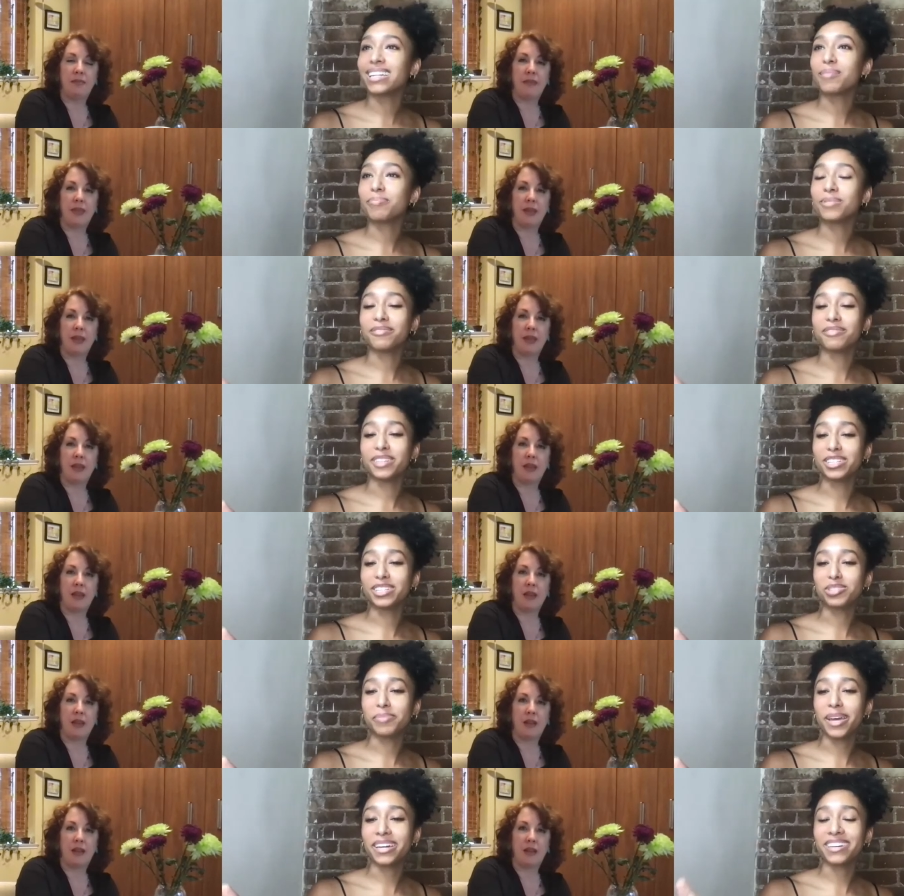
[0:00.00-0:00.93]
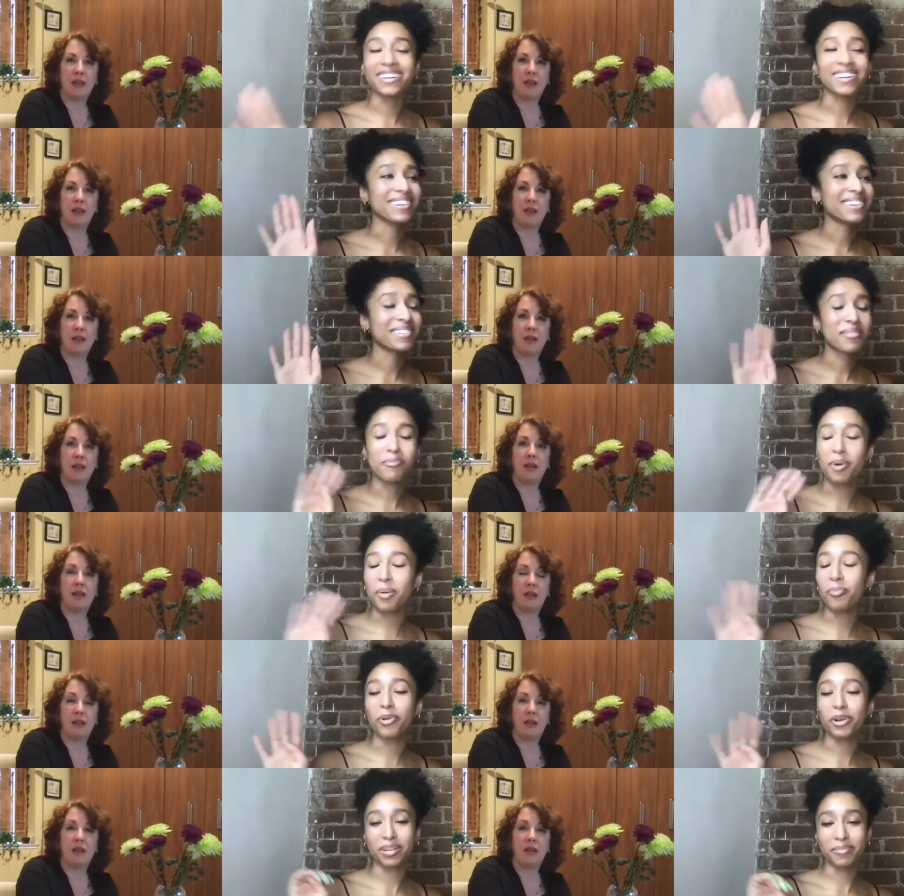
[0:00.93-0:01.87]
Speaker 1: up living in jamaica one
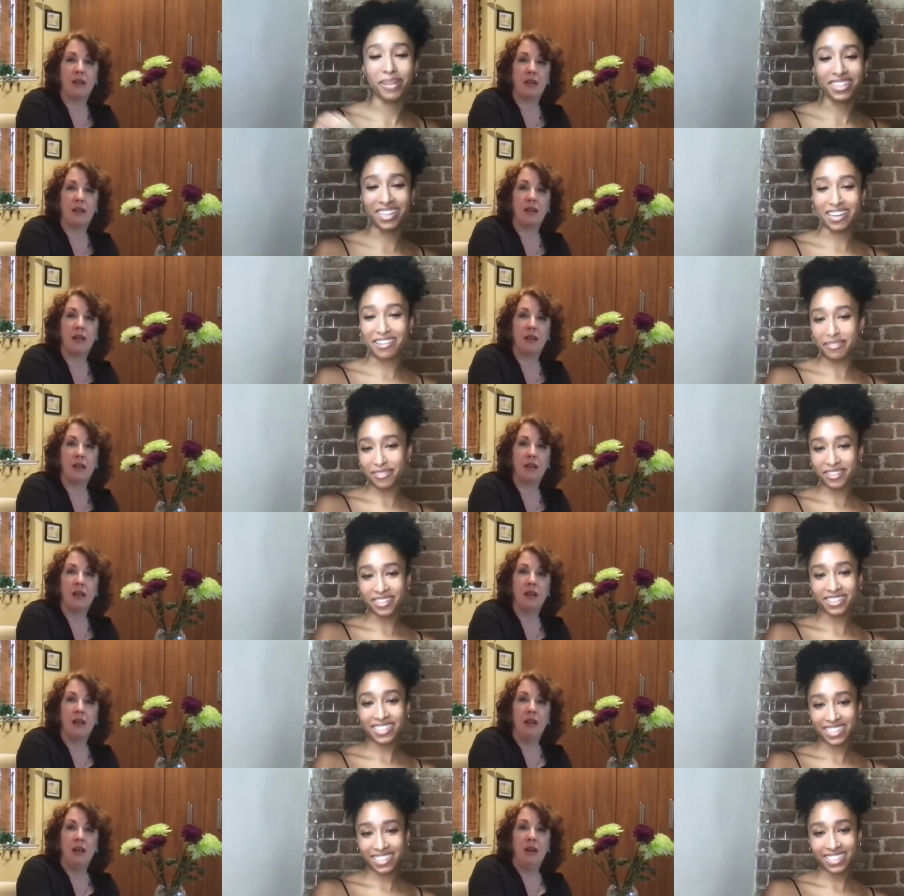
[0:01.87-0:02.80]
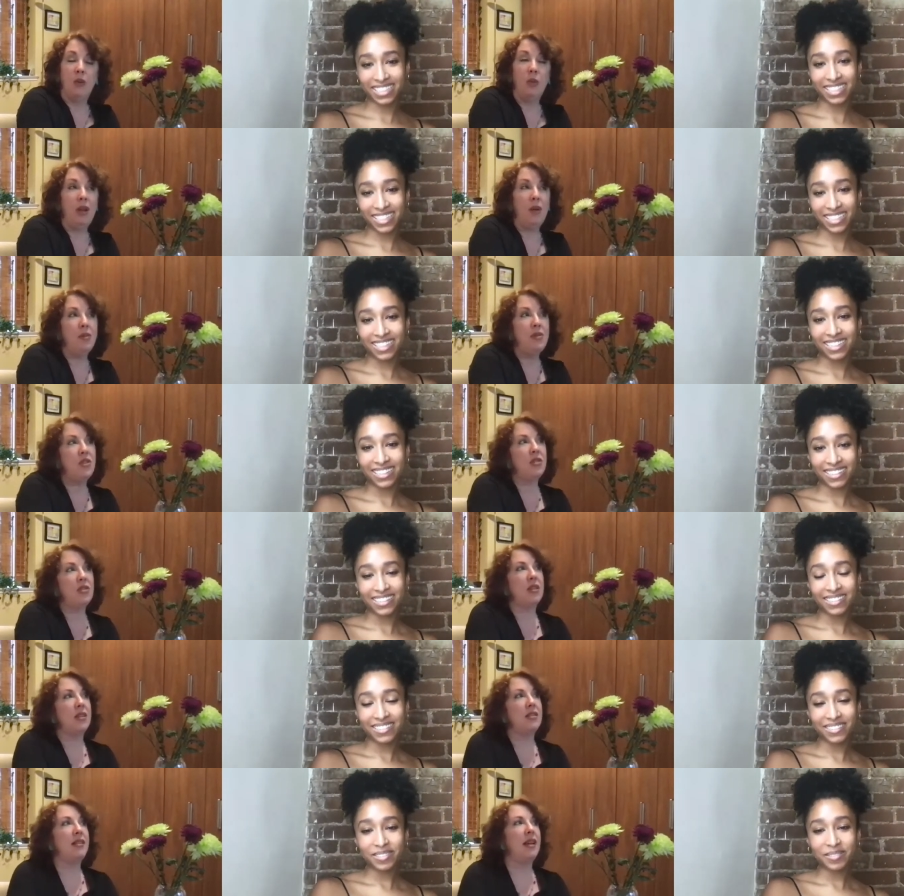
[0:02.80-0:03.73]
point in my life
Speaker 2: well i was just
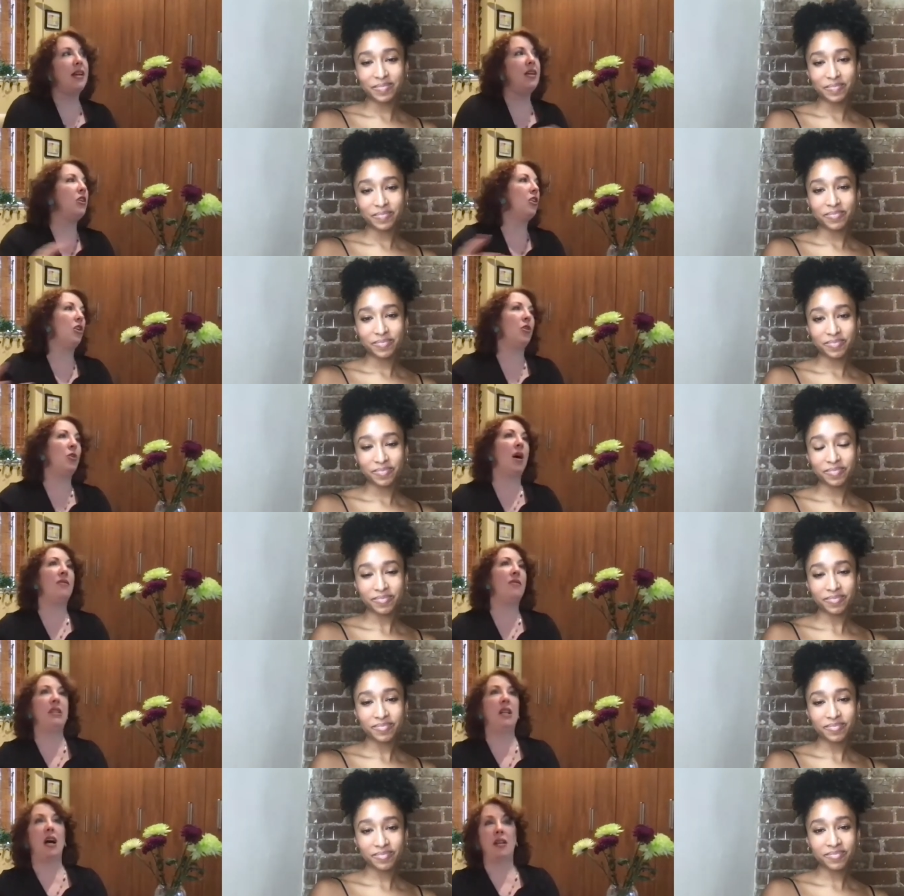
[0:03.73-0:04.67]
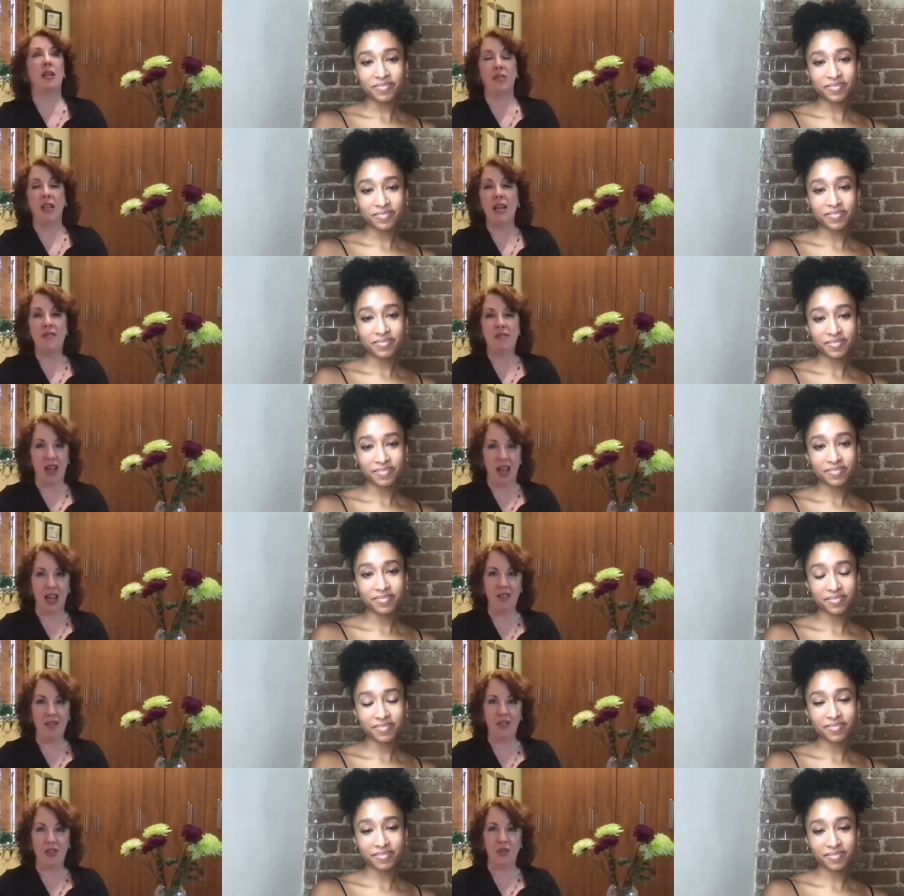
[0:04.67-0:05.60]
going to say you know you have a lot of life
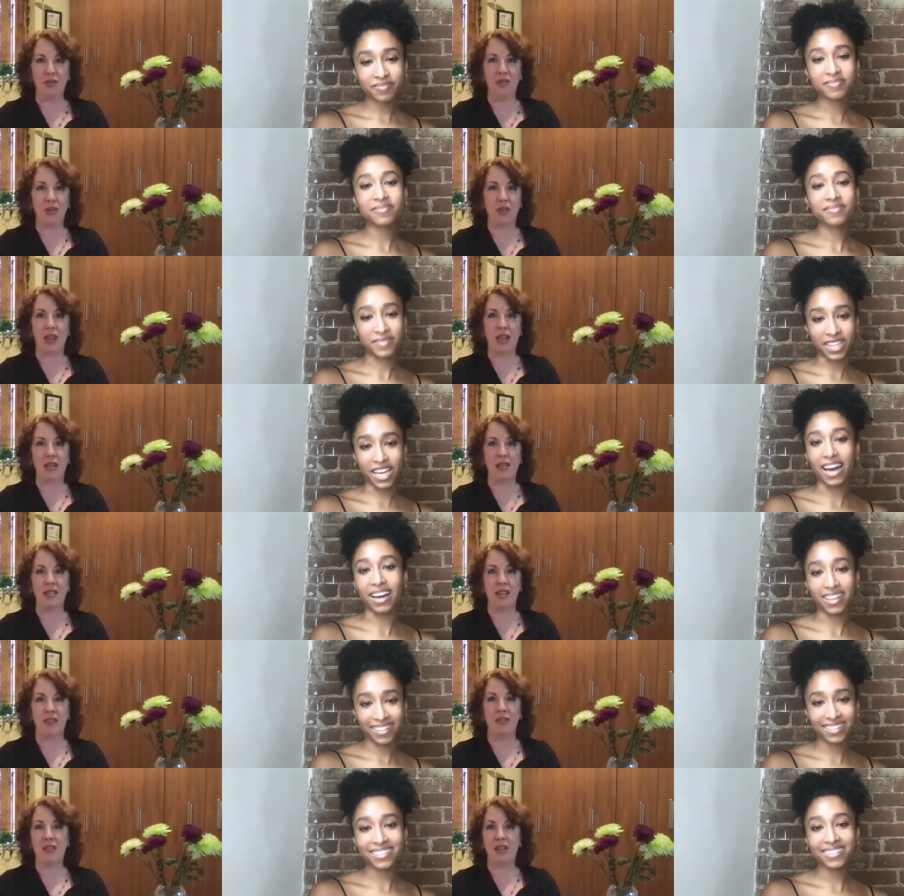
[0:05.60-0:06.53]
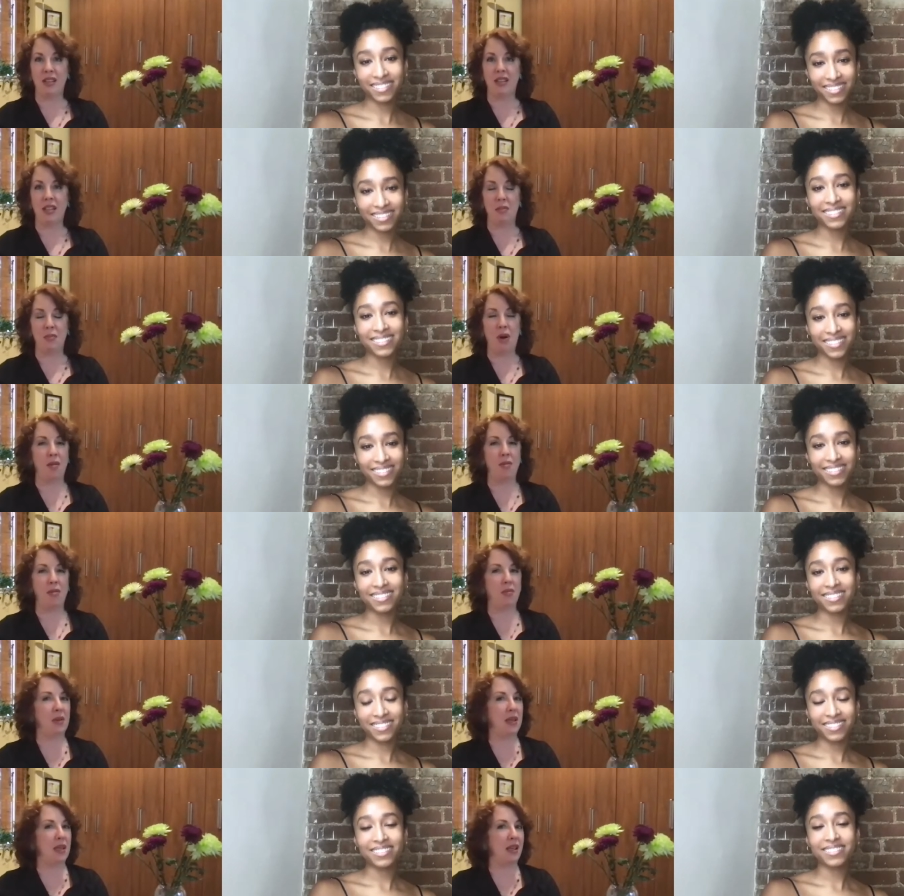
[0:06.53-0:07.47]
ahead of you so that's definitely
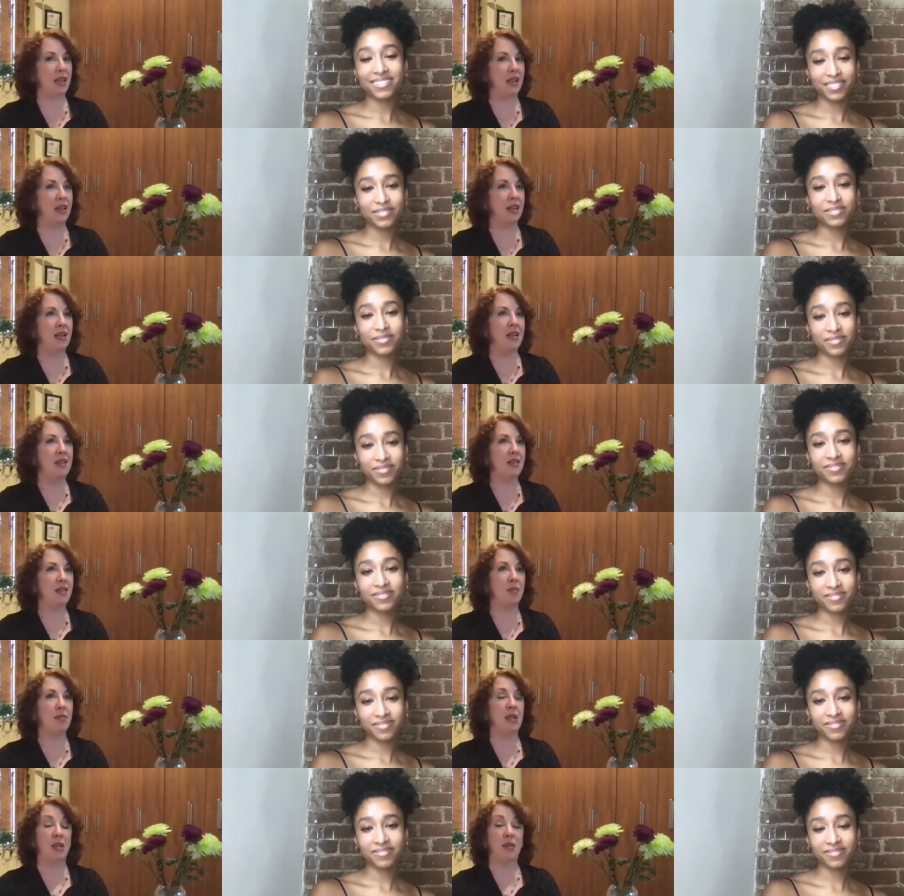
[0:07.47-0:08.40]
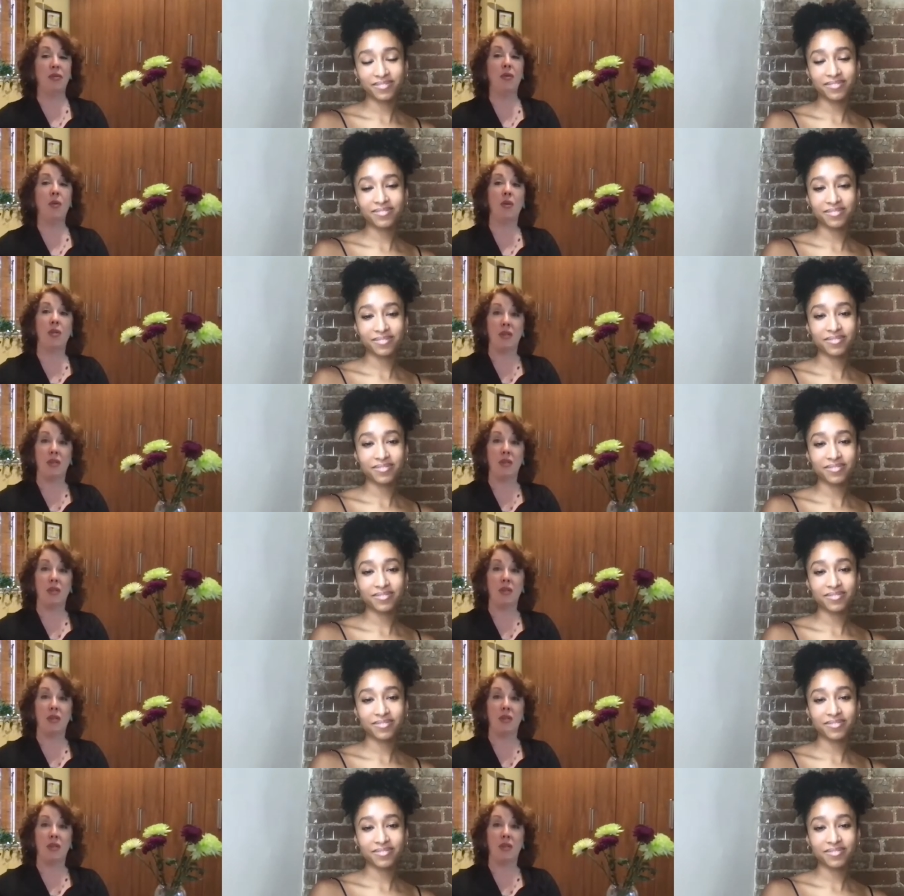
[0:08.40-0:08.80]
probably something for the